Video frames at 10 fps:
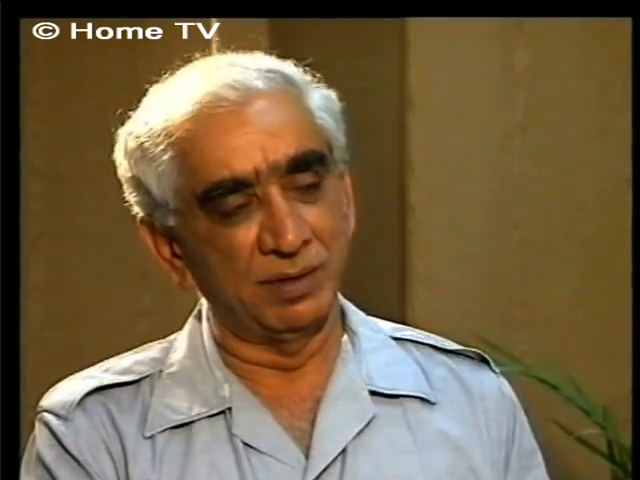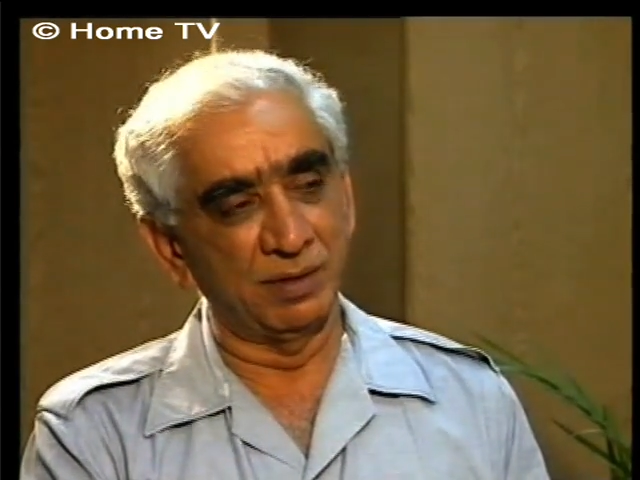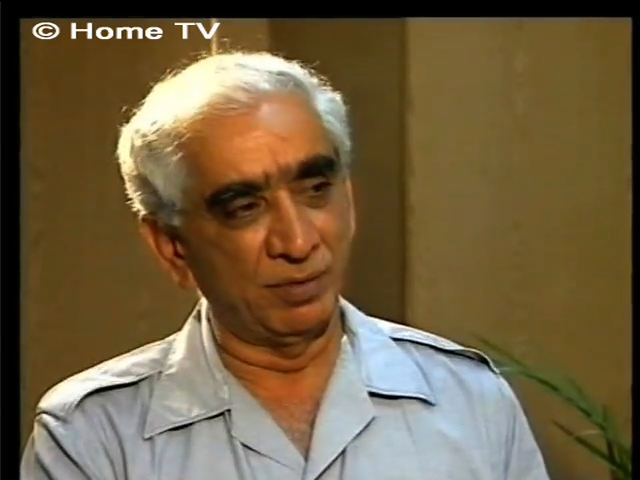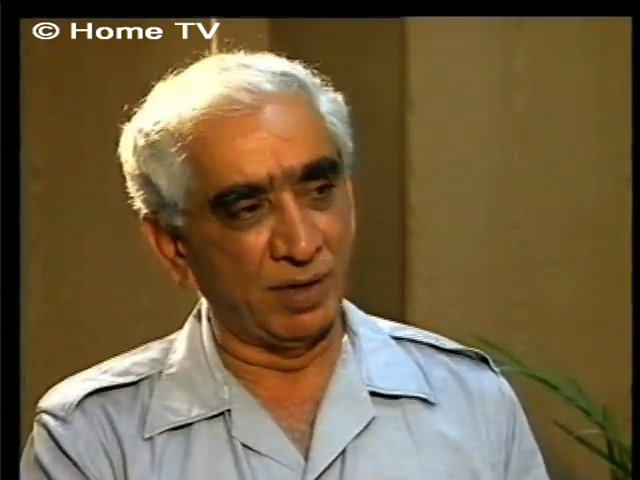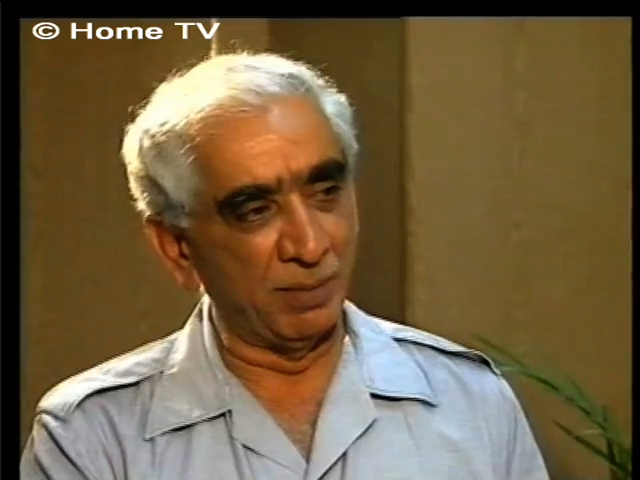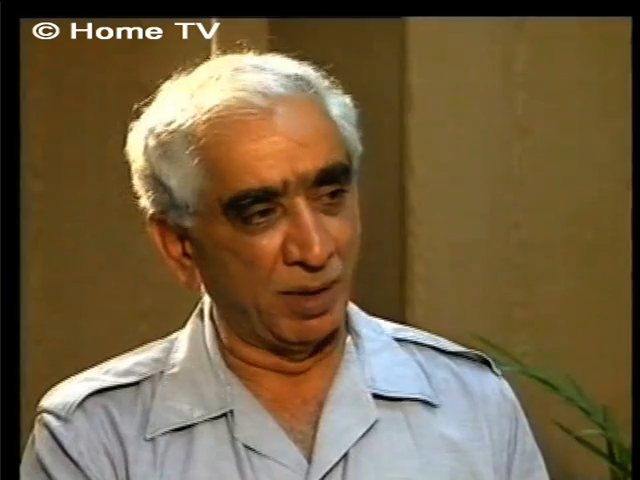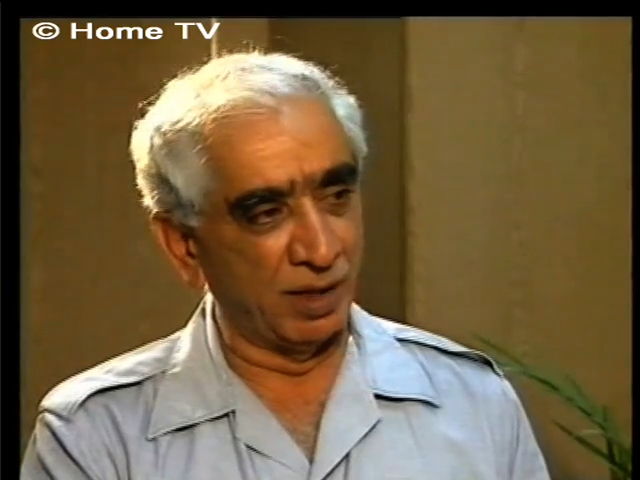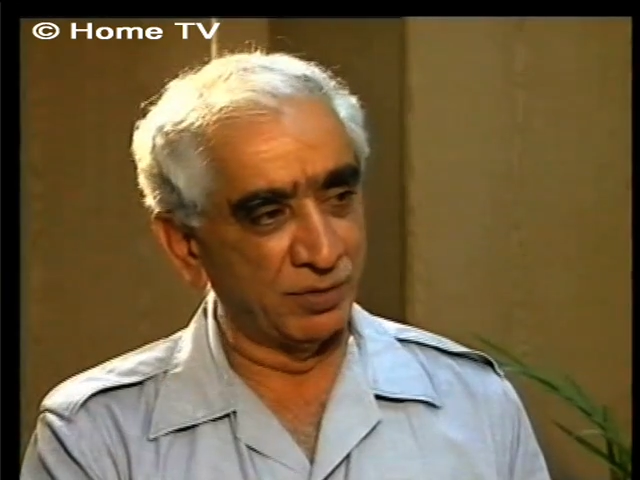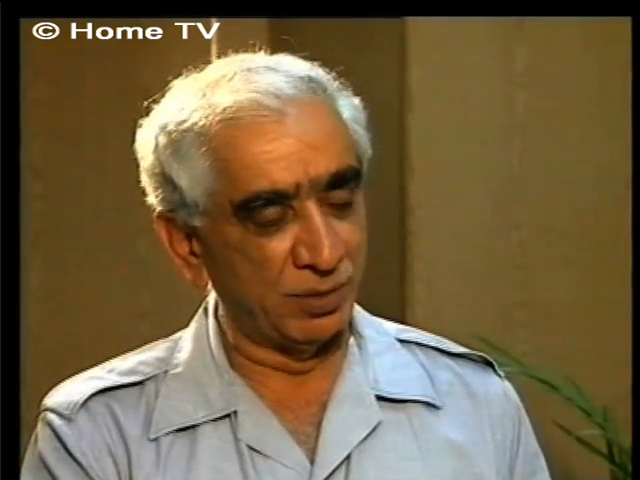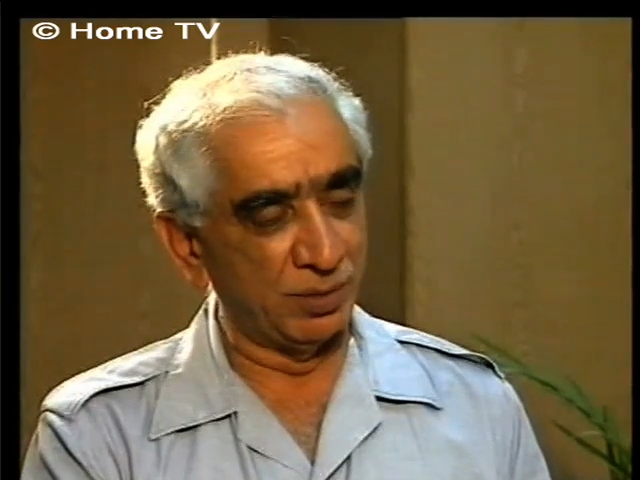if I'm
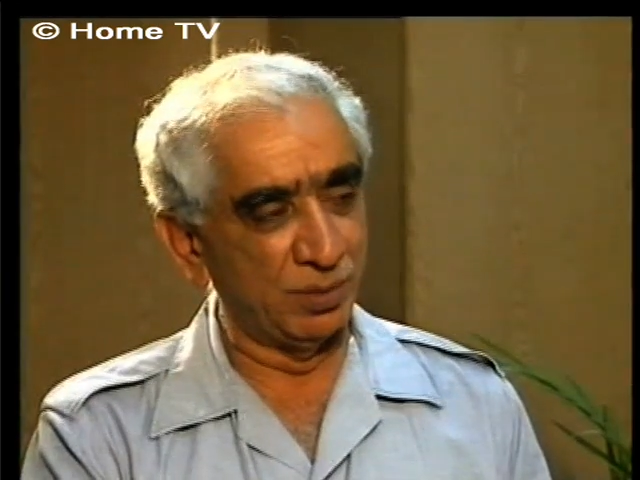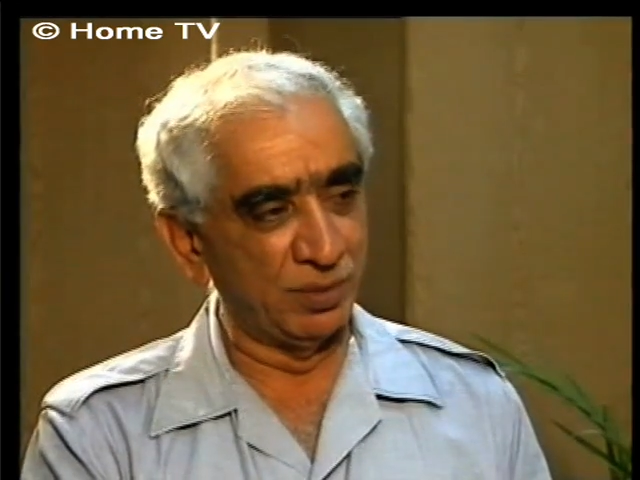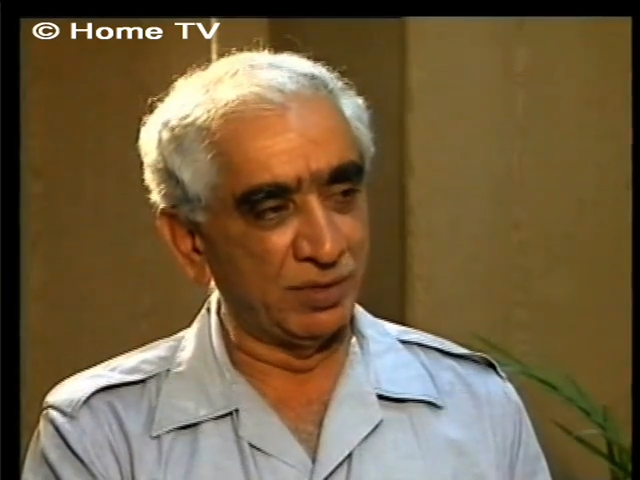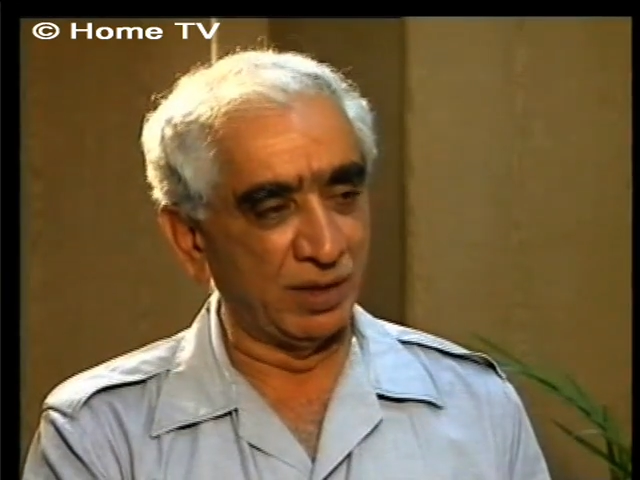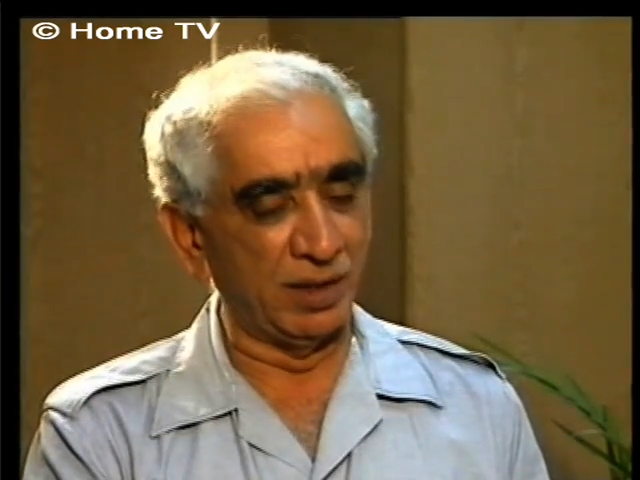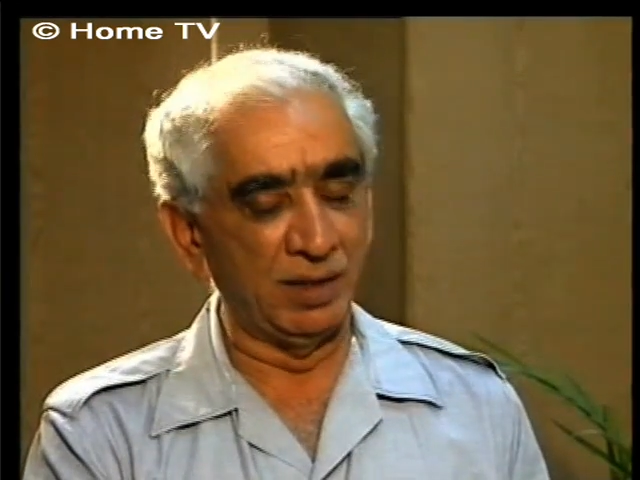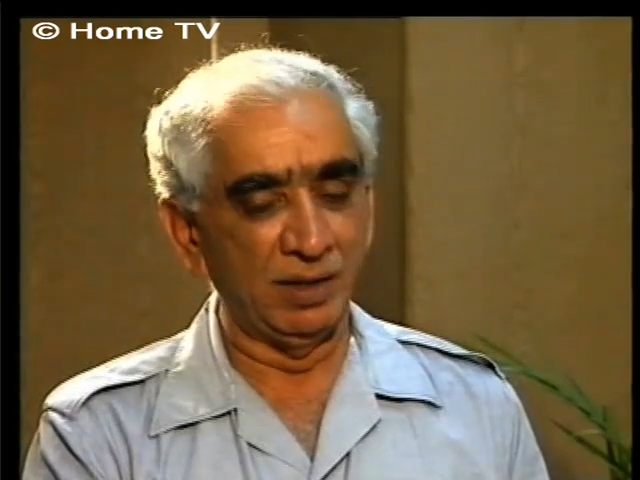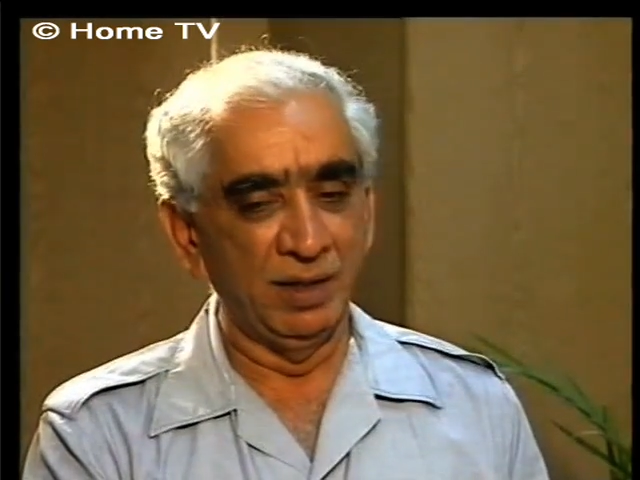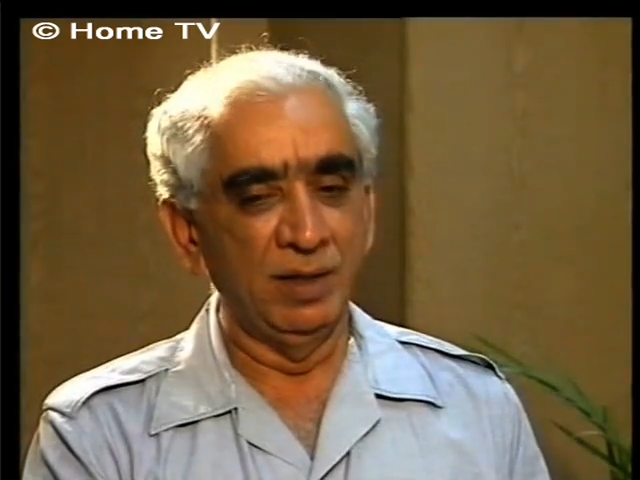asked to do this again,